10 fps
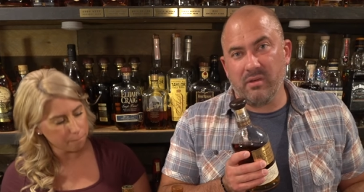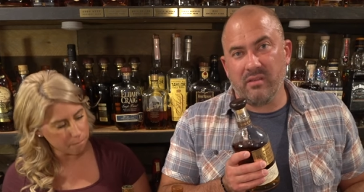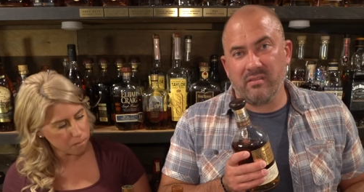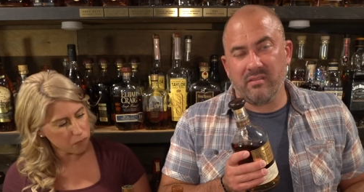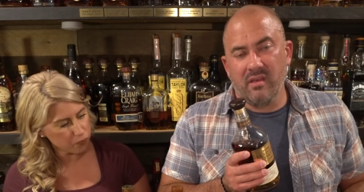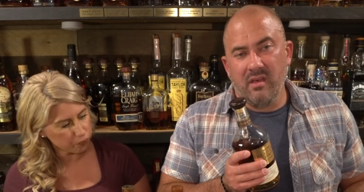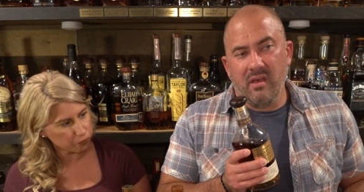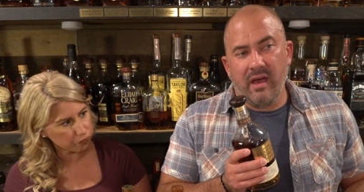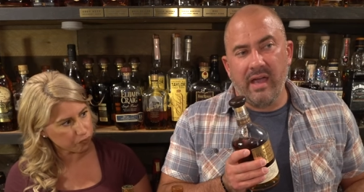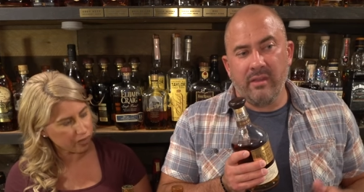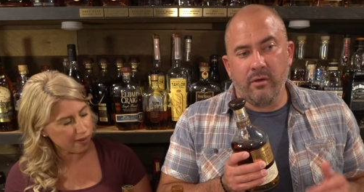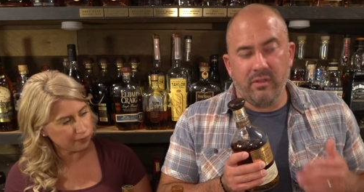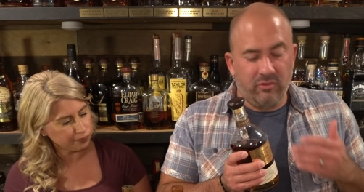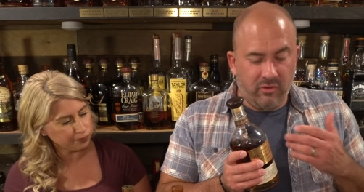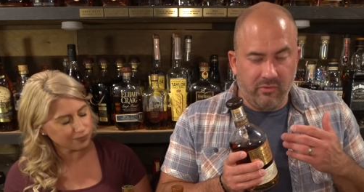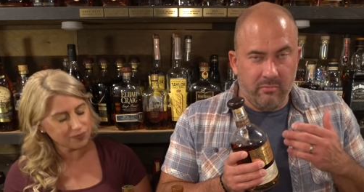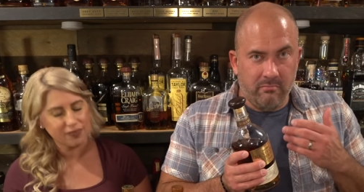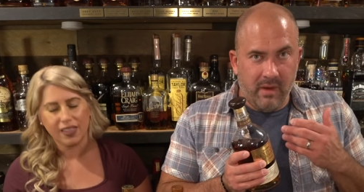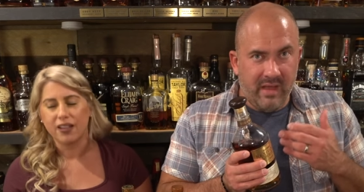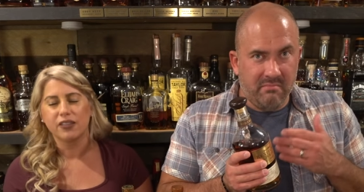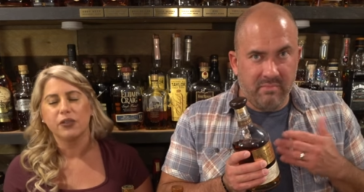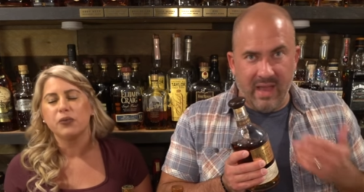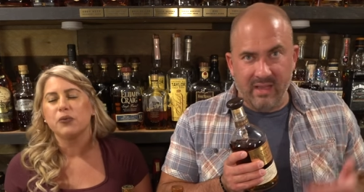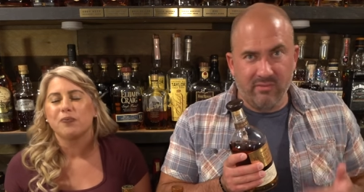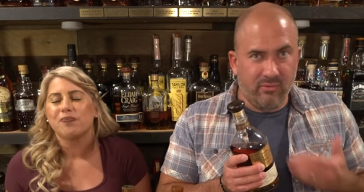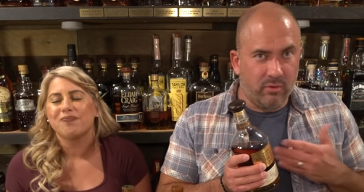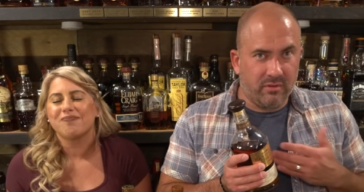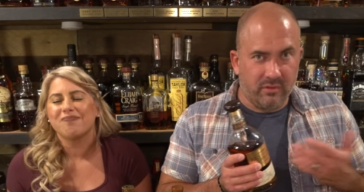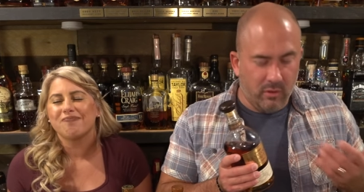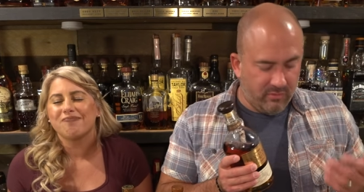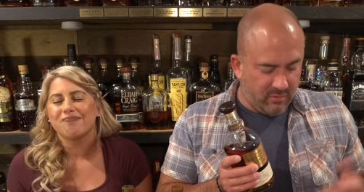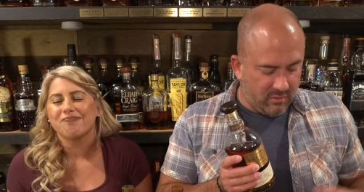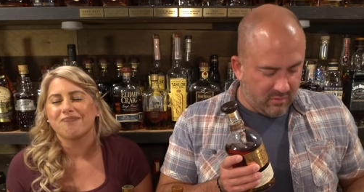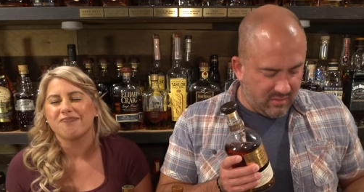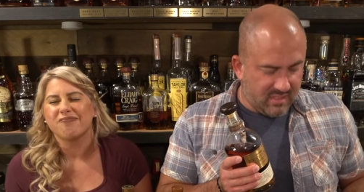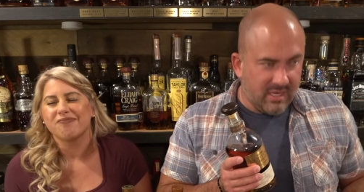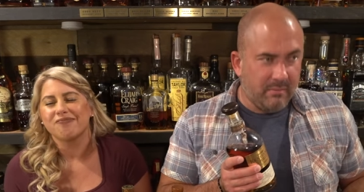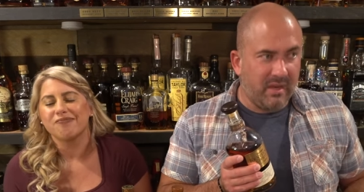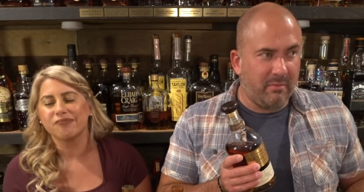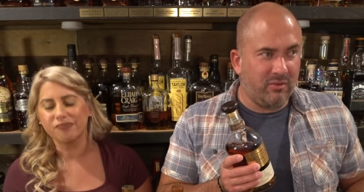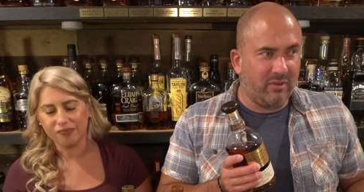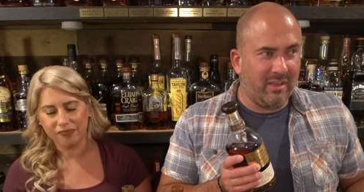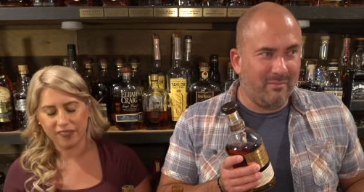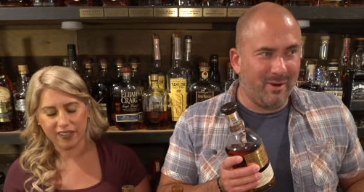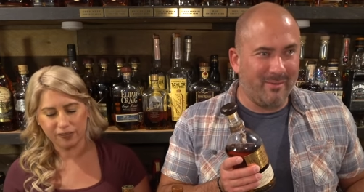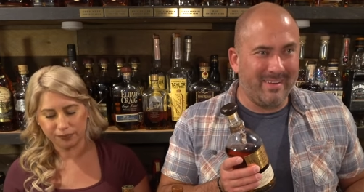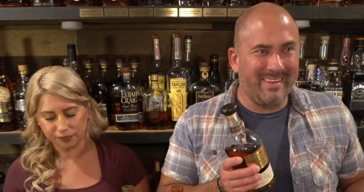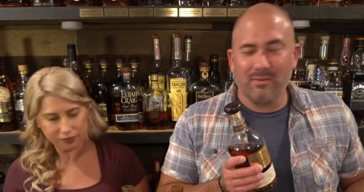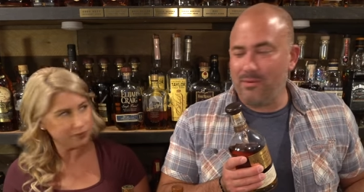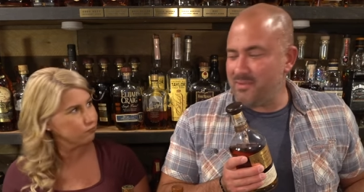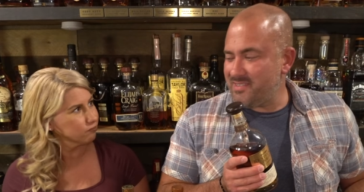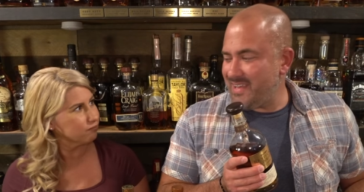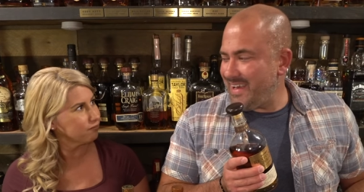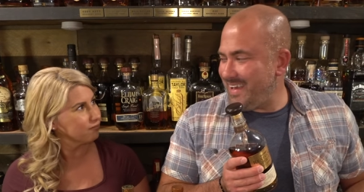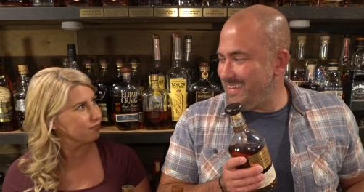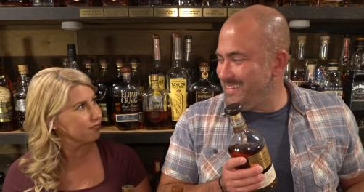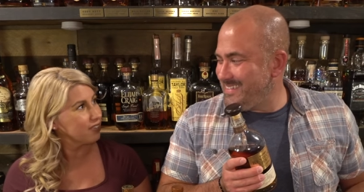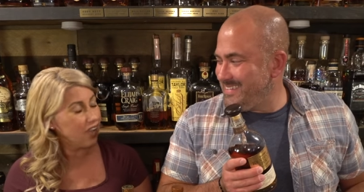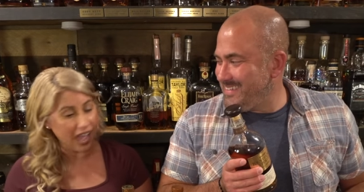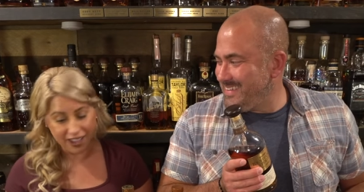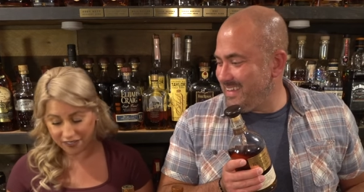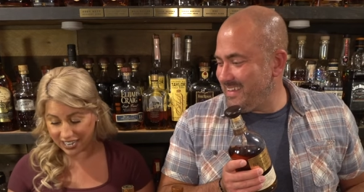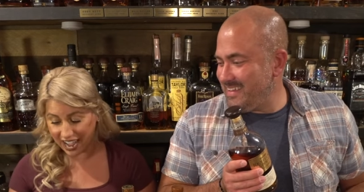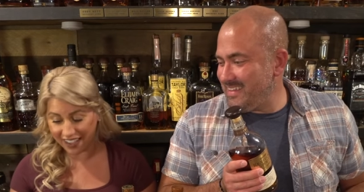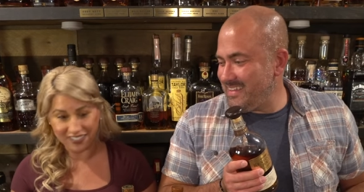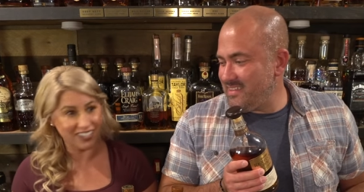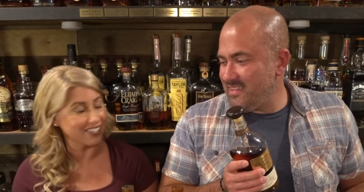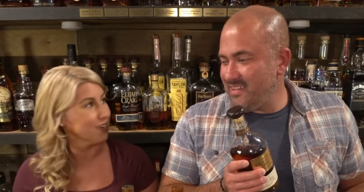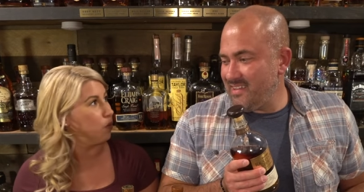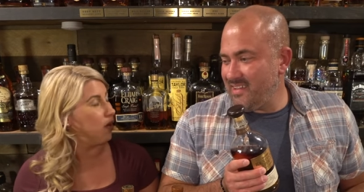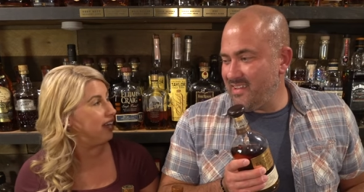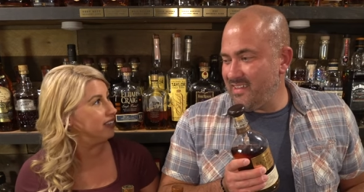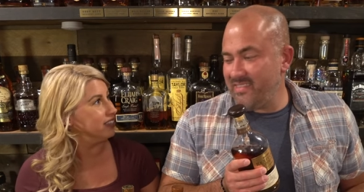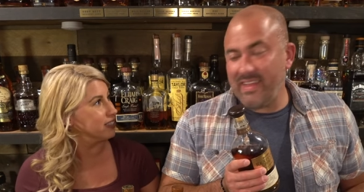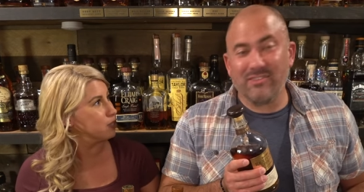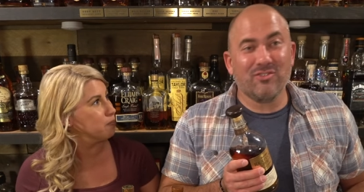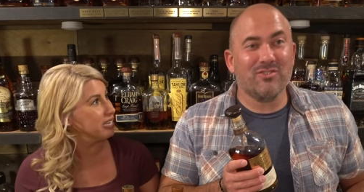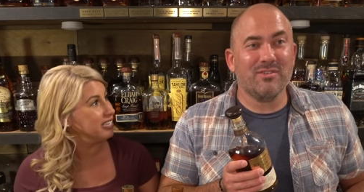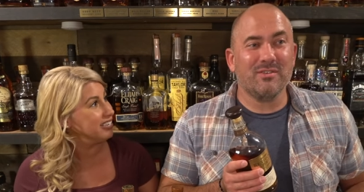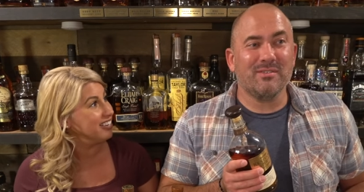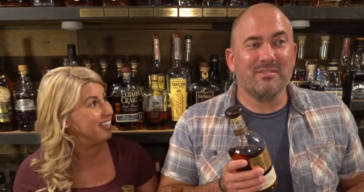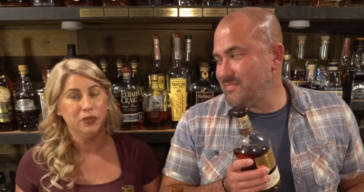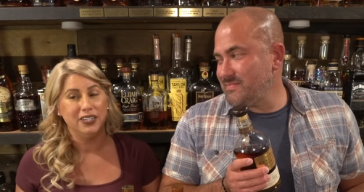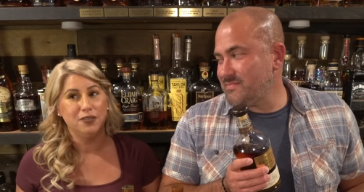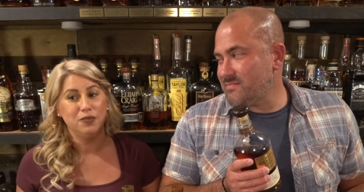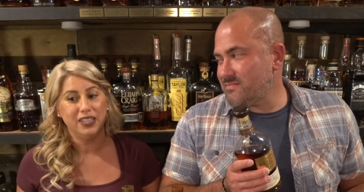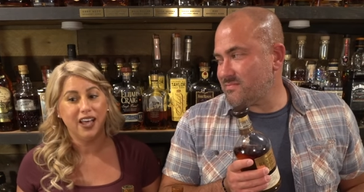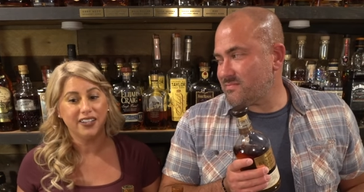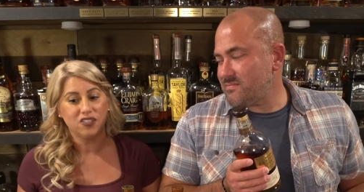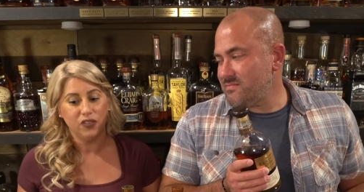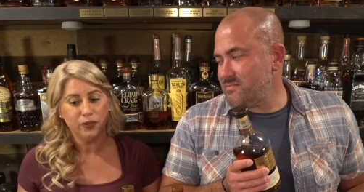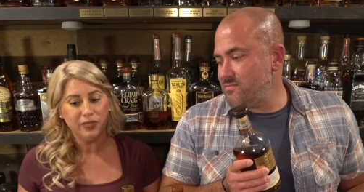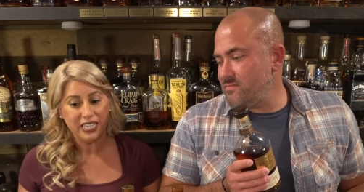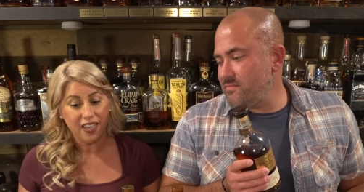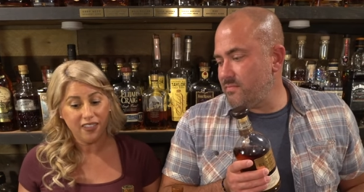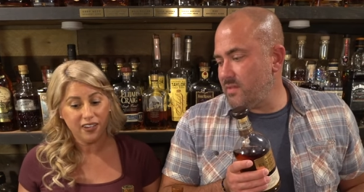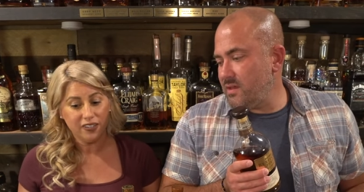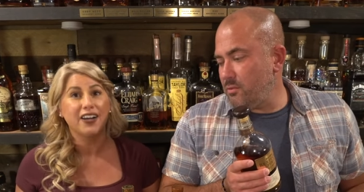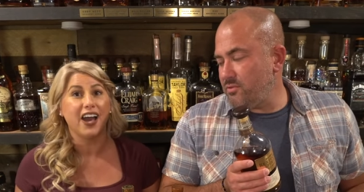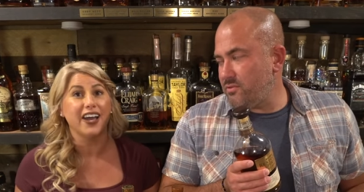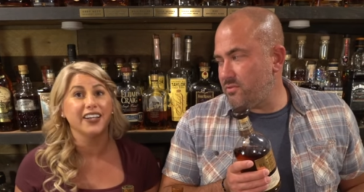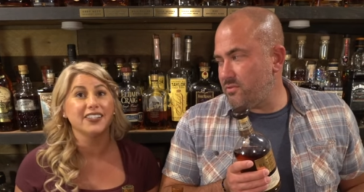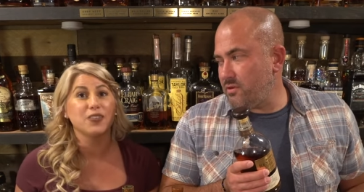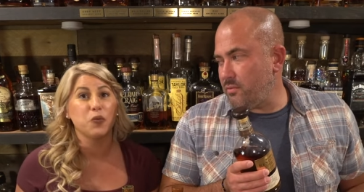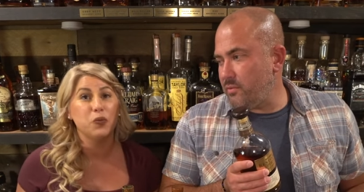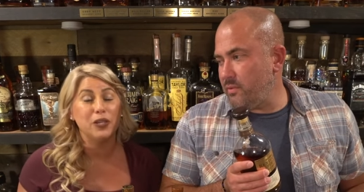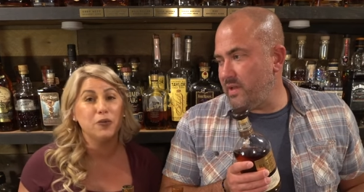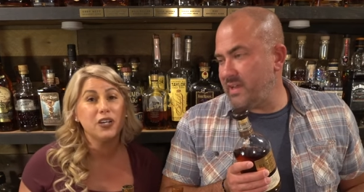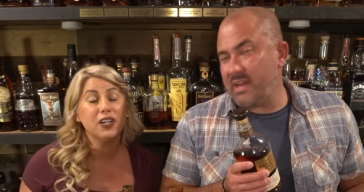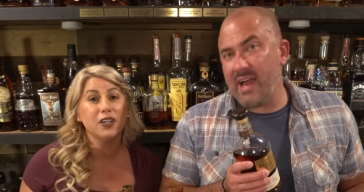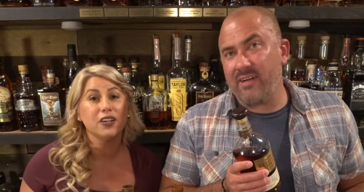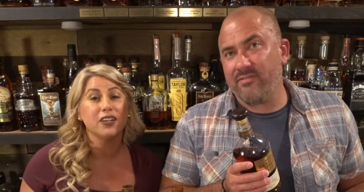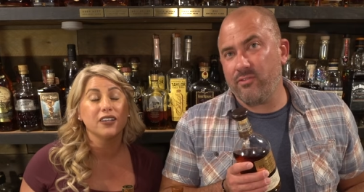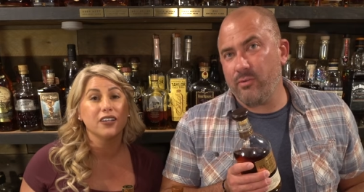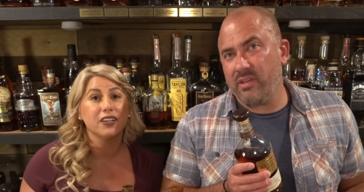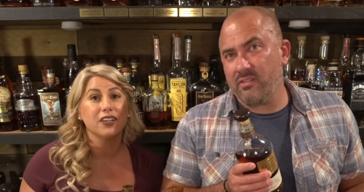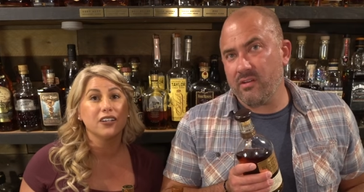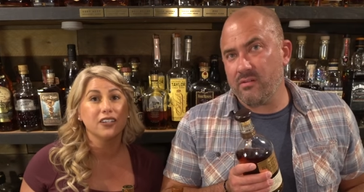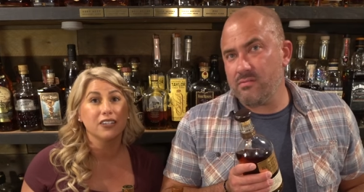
Speaker 1: because I know that just from my back and forth mm. over the time that I've been drinking bourbon, what was that?
Speaker 2: I haven't had this in a while. It's That's been true. when did we last film together? Guys, a we were half, two weeks ago.